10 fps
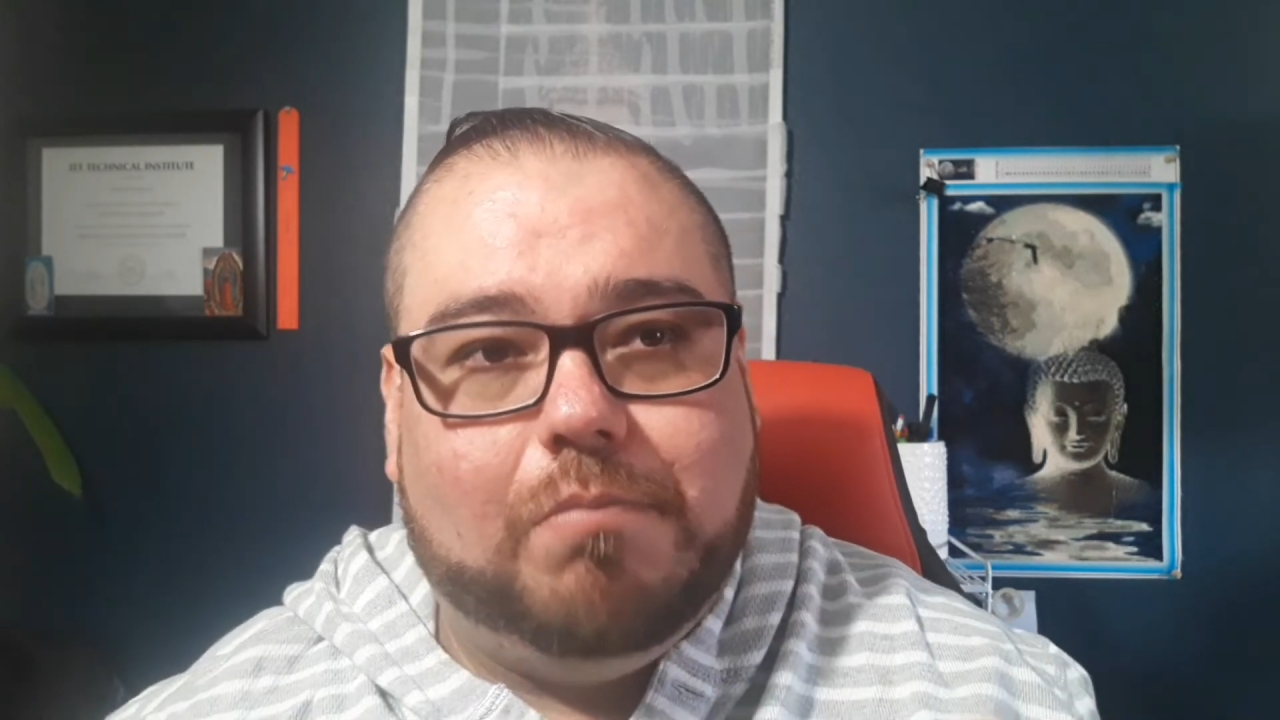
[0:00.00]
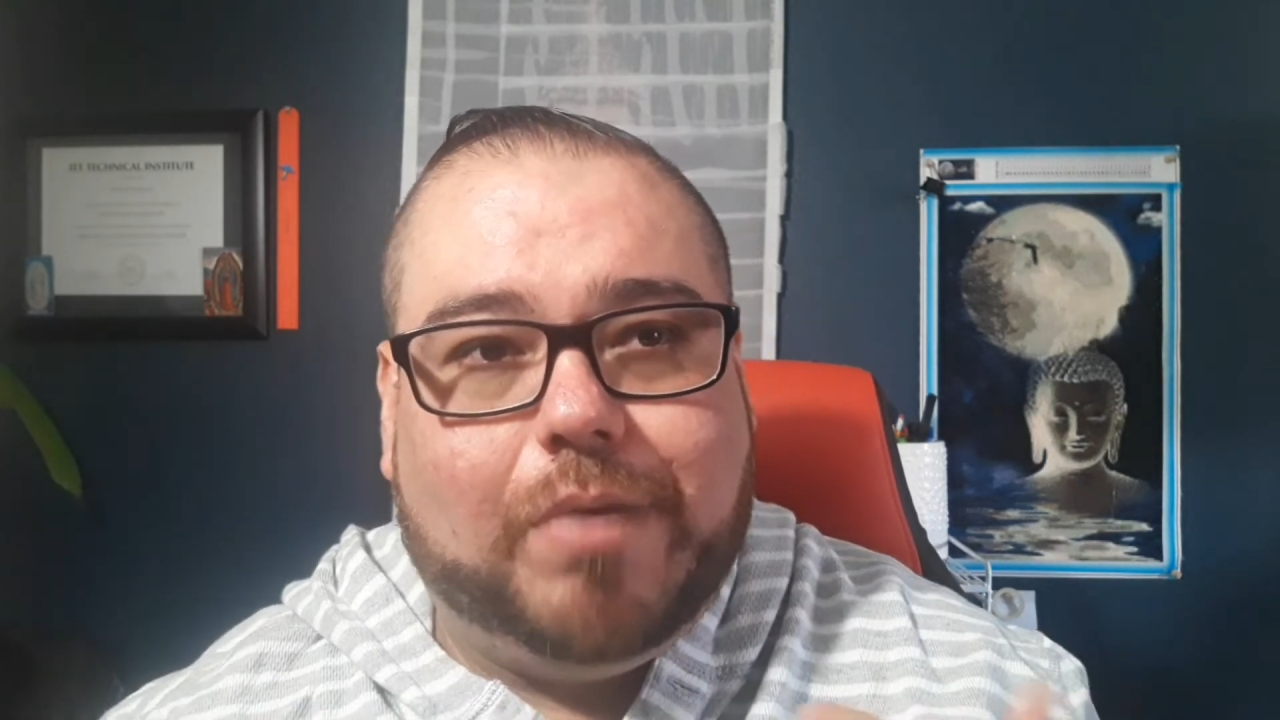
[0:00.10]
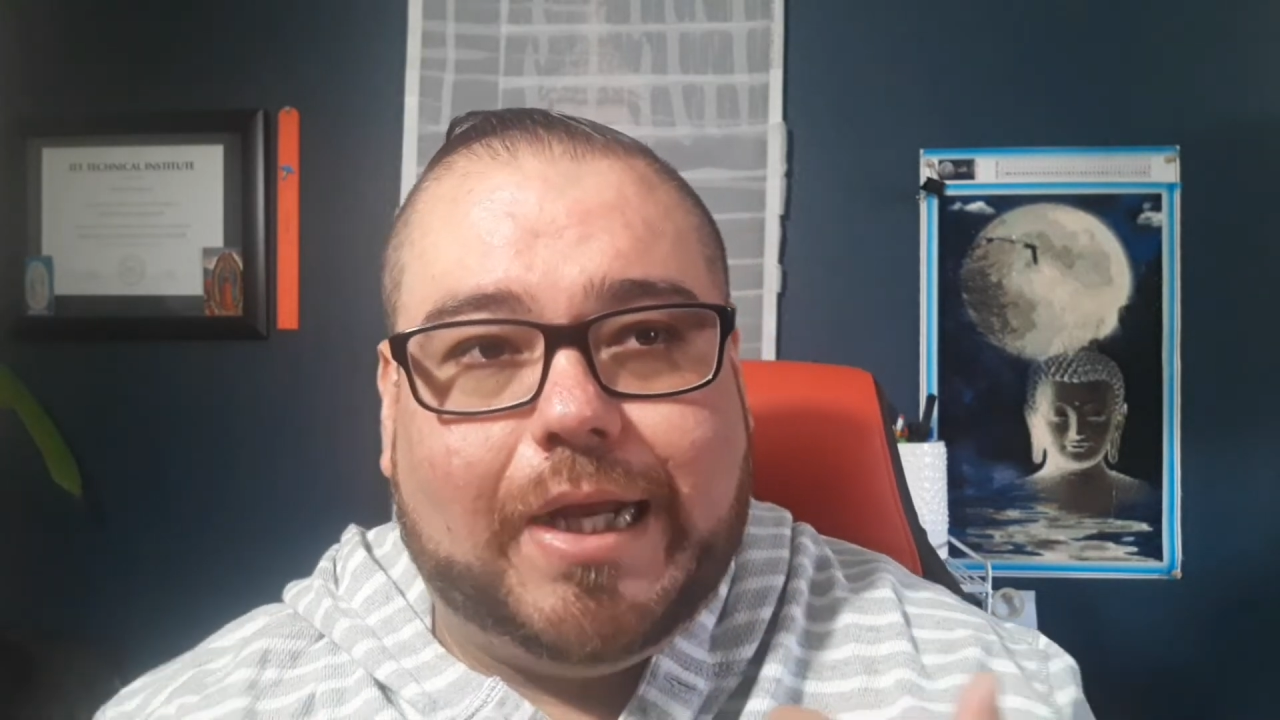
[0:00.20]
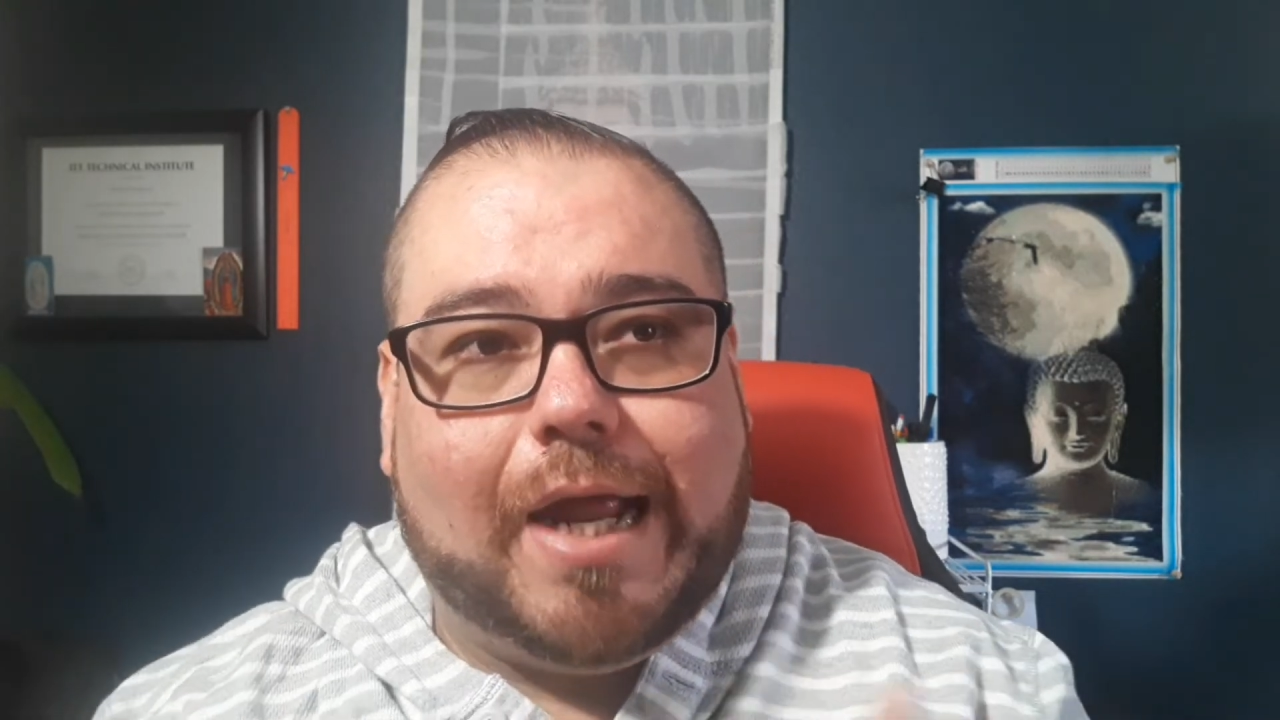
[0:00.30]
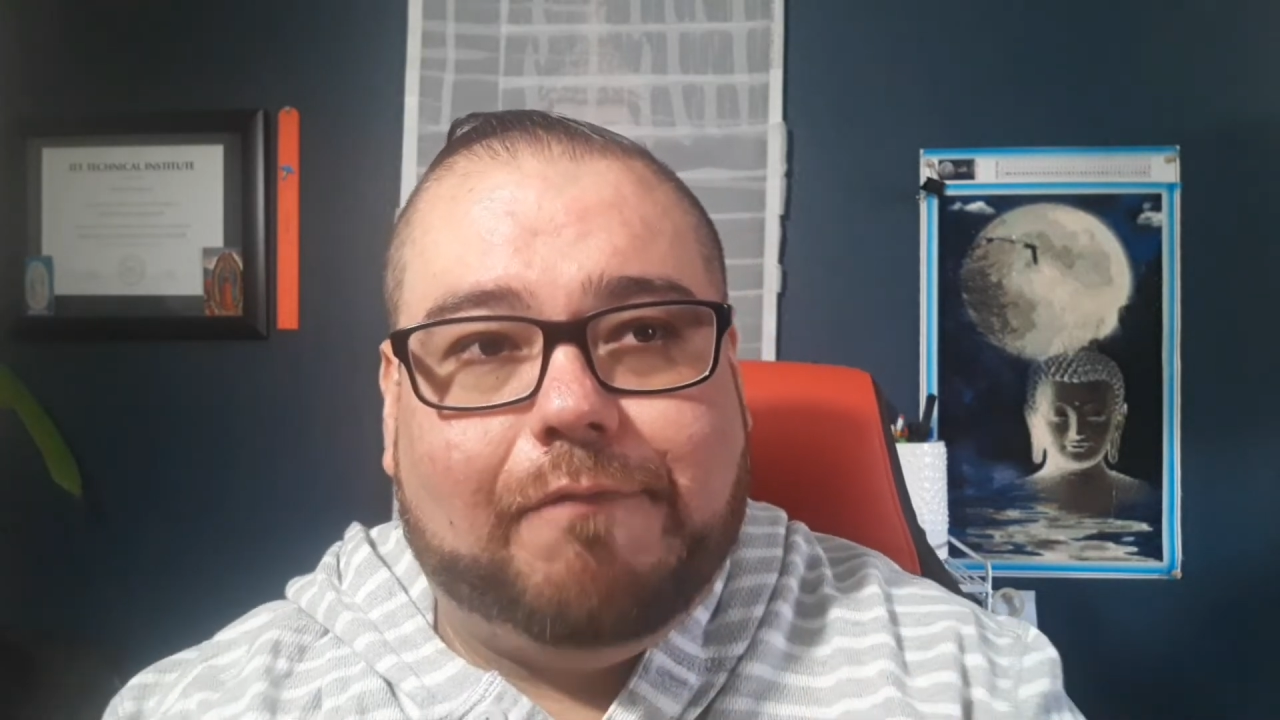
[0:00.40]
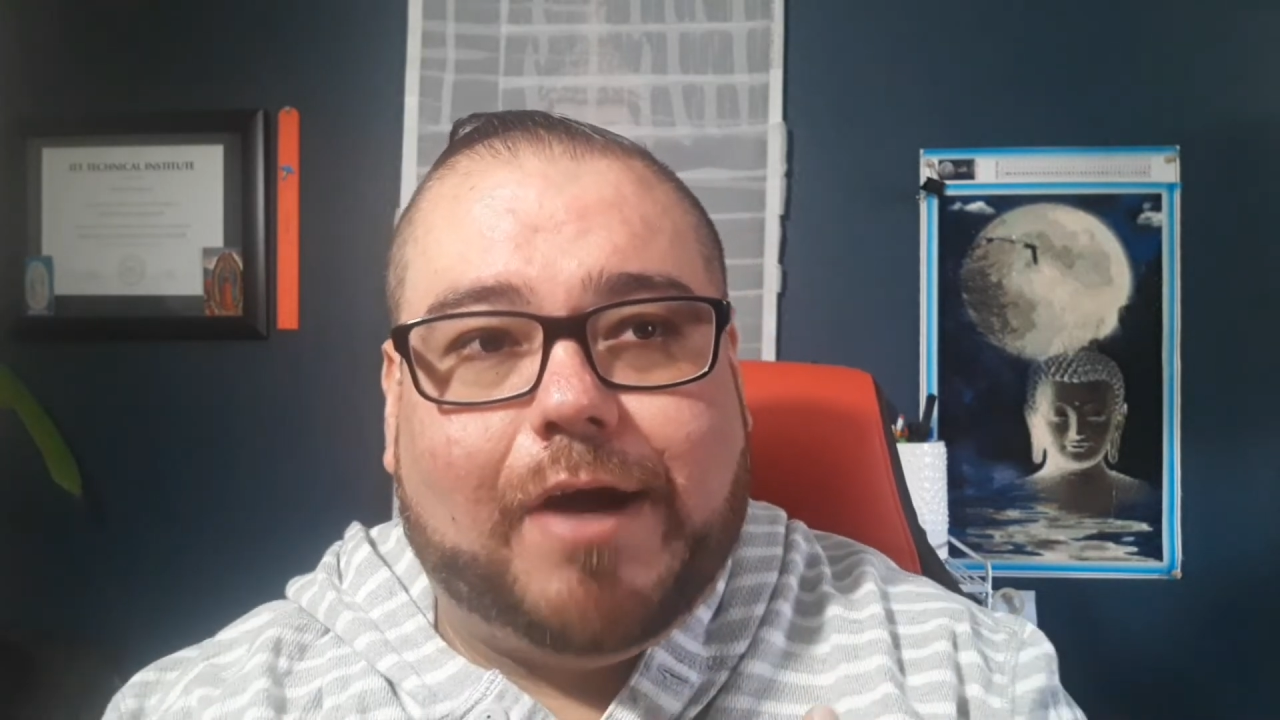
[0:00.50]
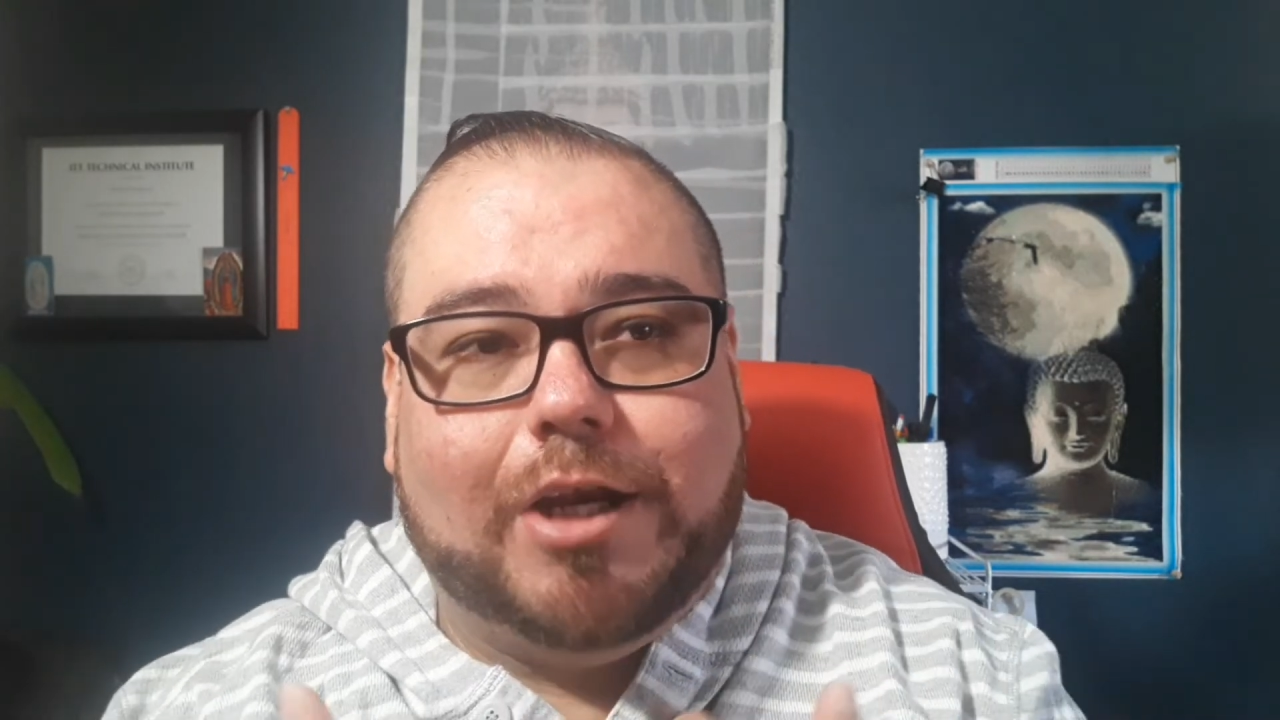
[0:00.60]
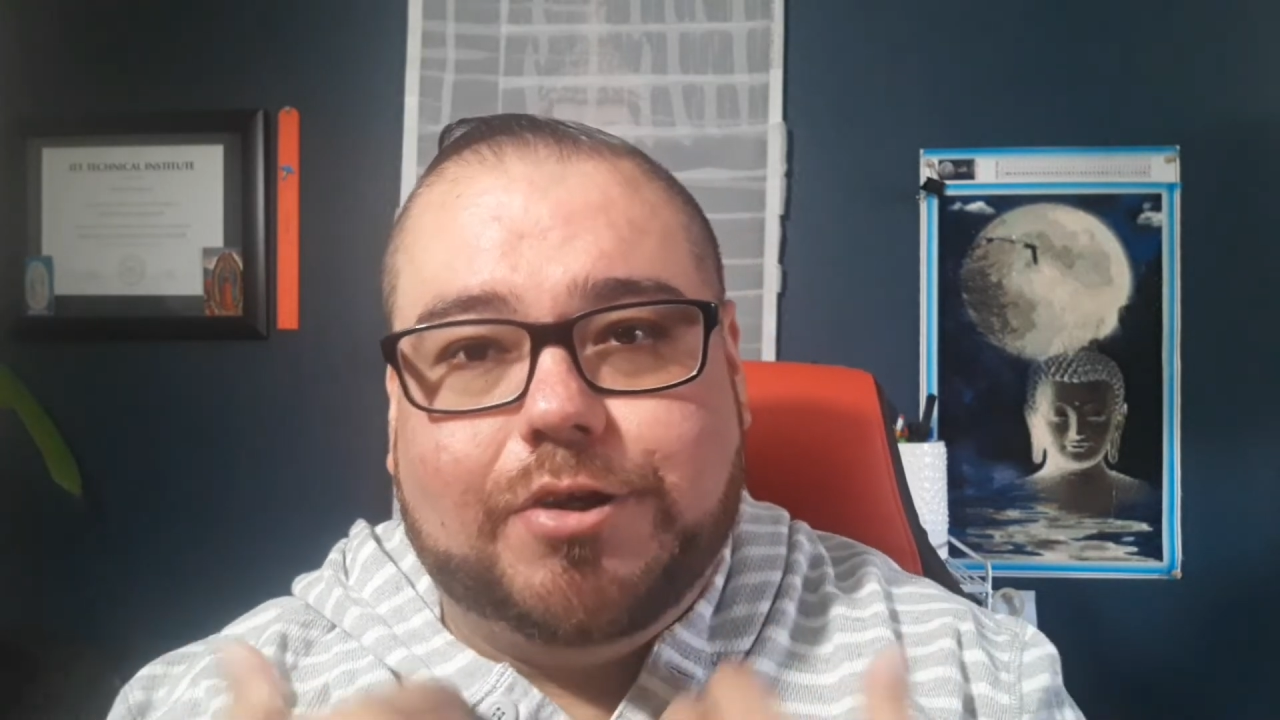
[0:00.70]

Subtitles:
but I follow